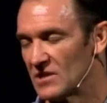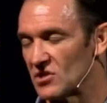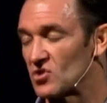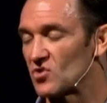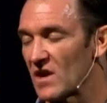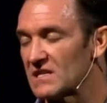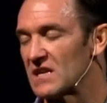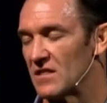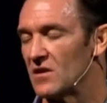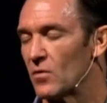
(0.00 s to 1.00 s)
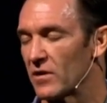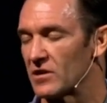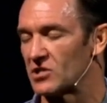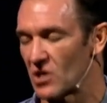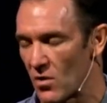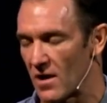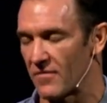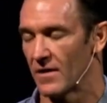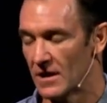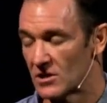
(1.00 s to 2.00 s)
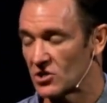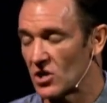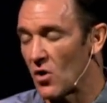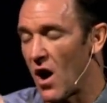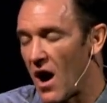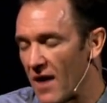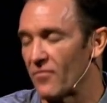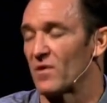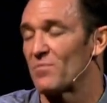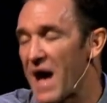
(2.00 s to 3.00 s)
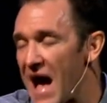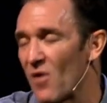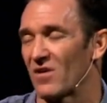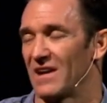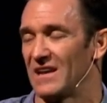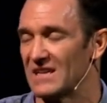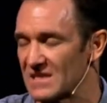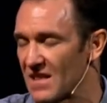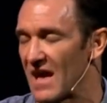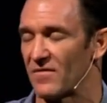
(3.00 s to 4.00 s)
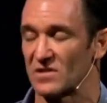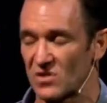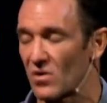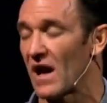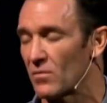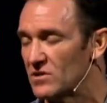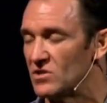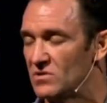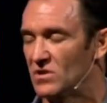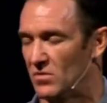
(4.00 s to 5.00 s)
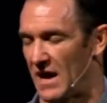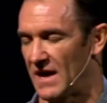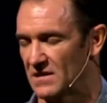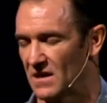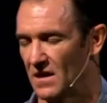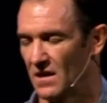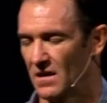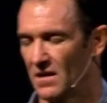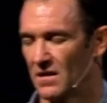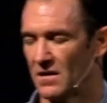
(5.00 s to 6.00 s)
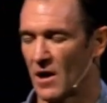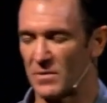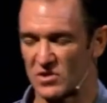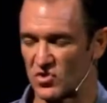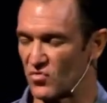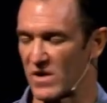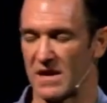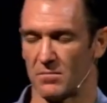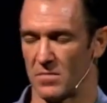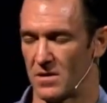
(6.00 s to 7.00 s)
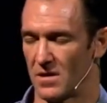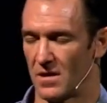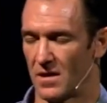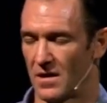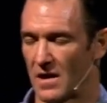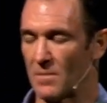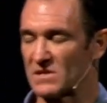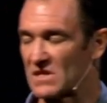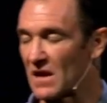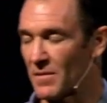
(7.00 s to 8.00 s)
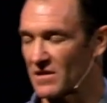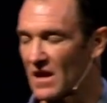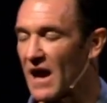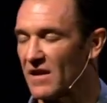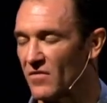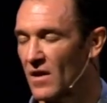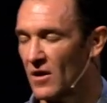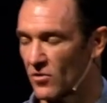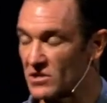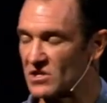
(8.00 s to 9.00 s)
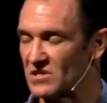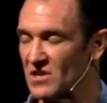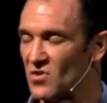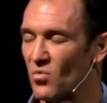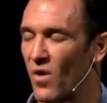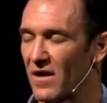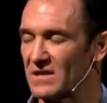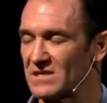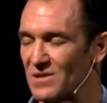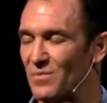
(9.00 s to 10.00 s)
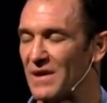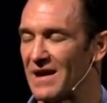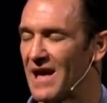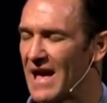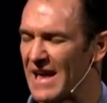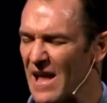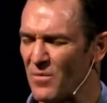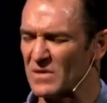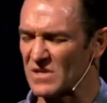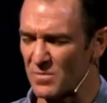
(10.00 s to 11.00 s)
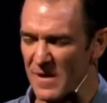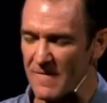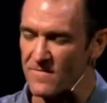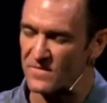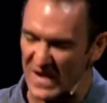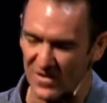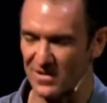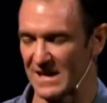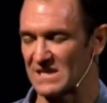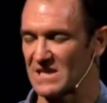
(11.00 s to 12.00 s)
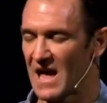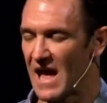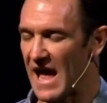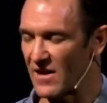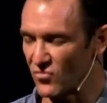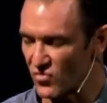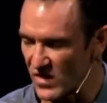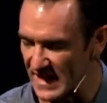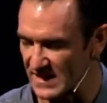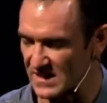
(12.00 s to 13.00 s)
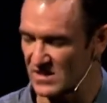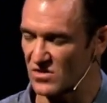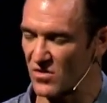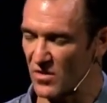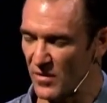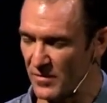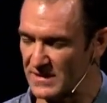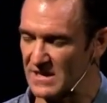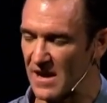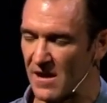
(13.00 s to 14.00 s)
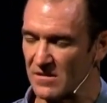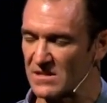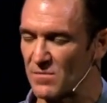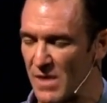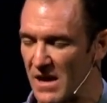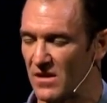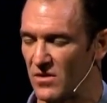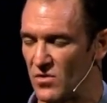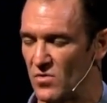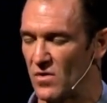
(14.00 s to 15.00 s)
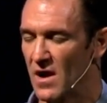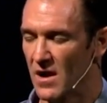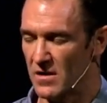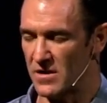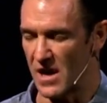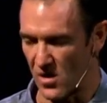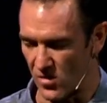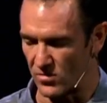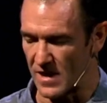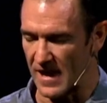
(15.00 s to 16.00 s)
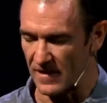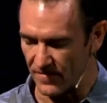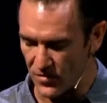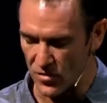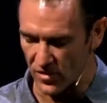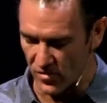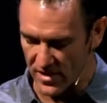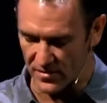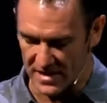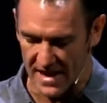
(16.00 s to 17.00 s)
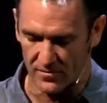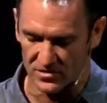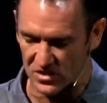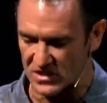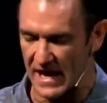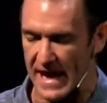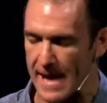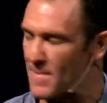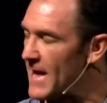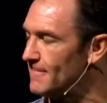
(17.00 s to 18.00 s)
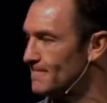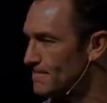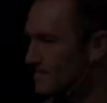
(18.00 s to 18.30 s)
just trusting that you were going to show off with power in his life. And so, God, would you do that? Help us dream. Help us think about the kind of Christians that you want us to be, and help us to be fearless and risk so that we would dare to make you known. And if you agree with that, would you say amen?